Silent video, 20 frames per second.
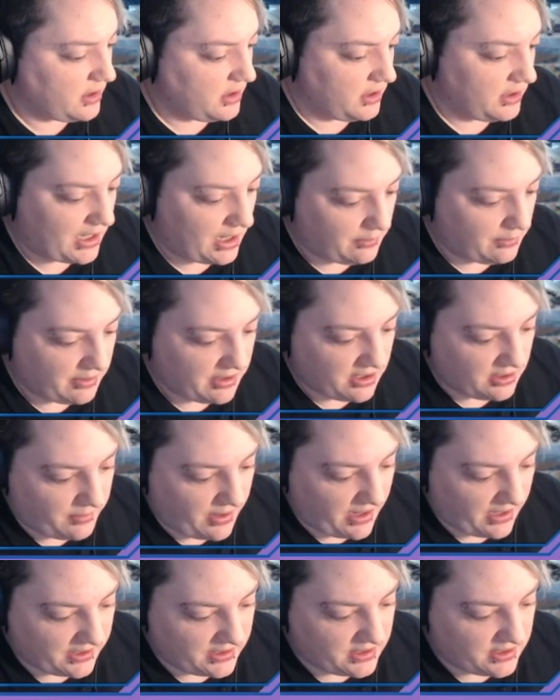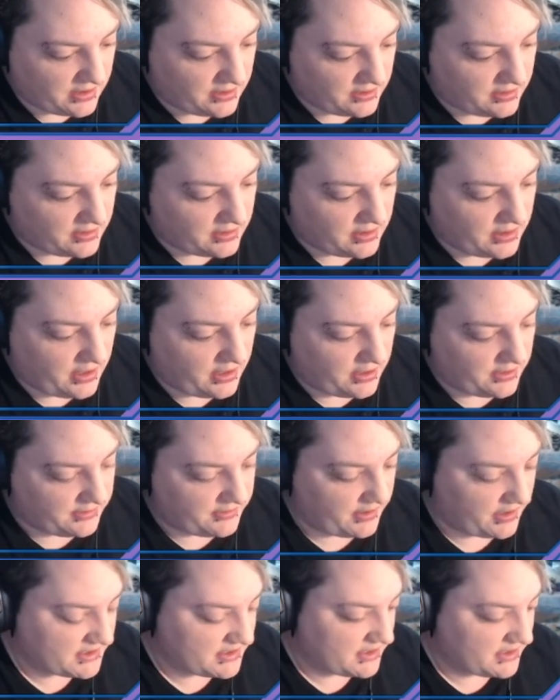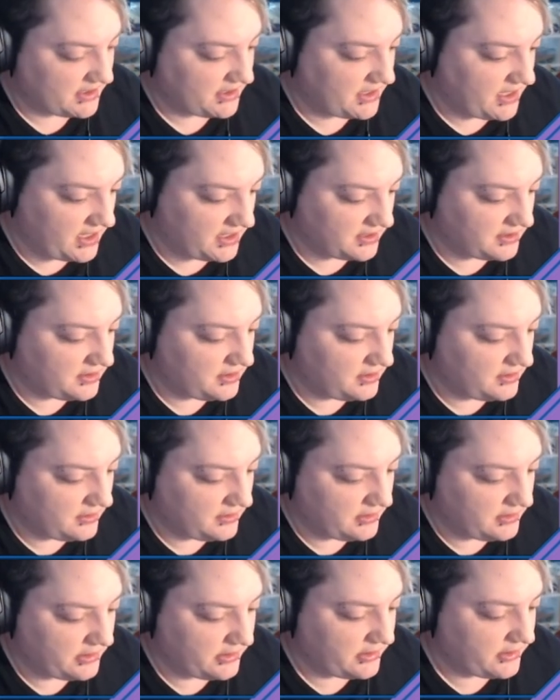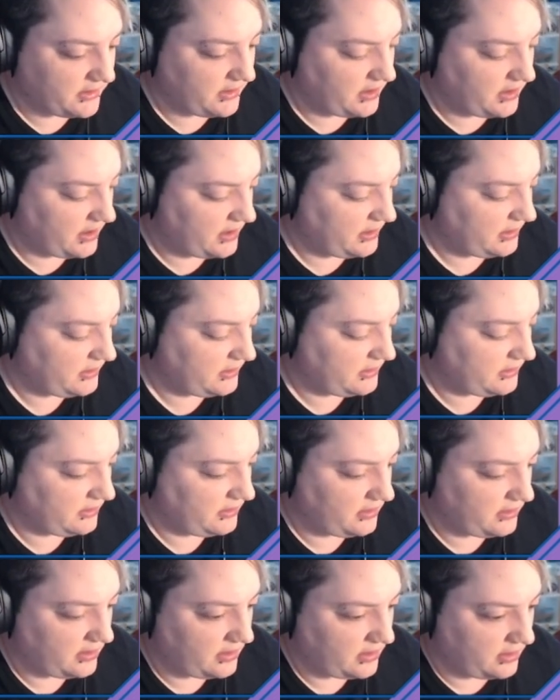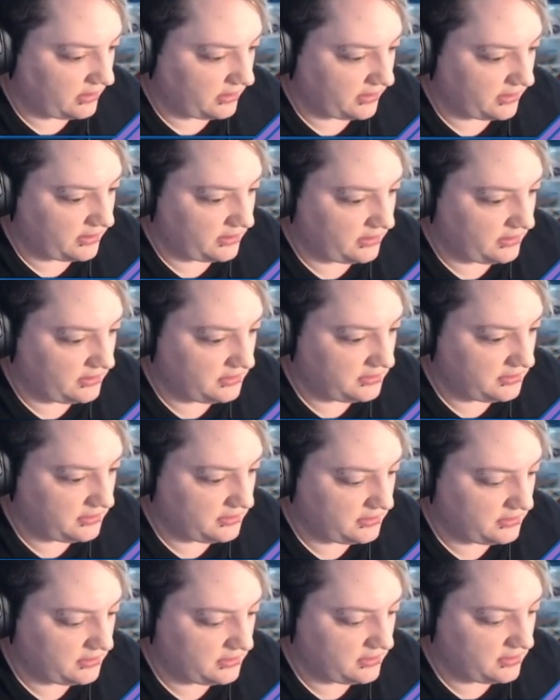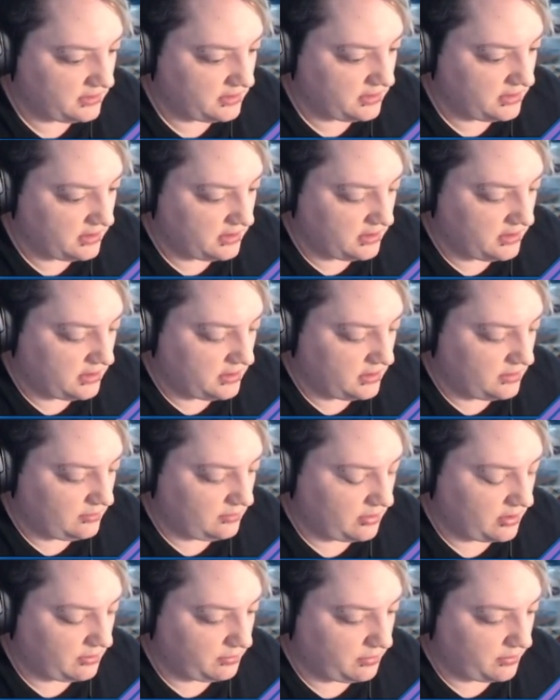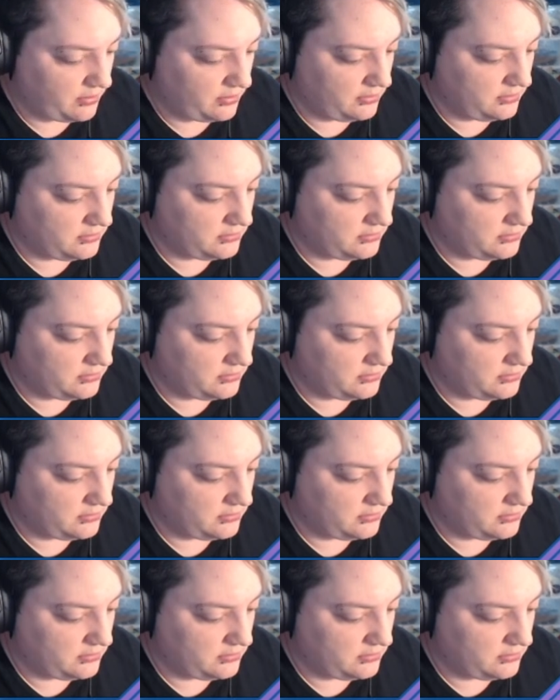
now we can go back here and test it again, just in case. Color purple.